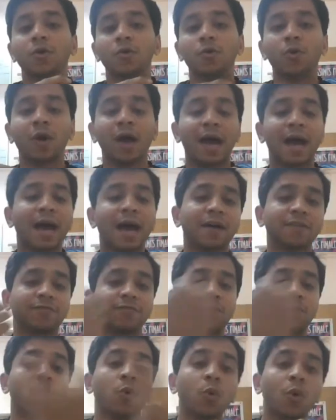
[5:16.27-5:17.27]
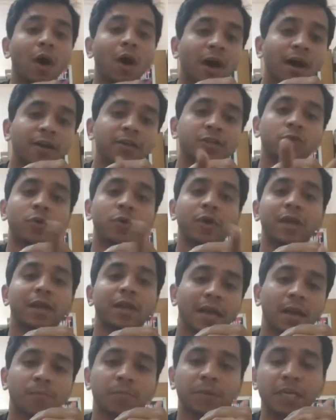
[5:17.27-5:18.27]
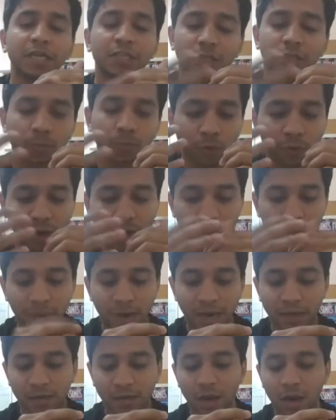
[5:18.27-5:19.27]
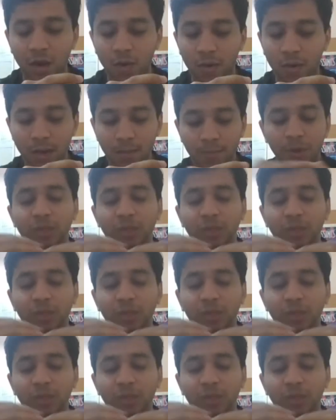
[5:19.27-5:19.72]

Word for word: who have who are doing like a phd program right now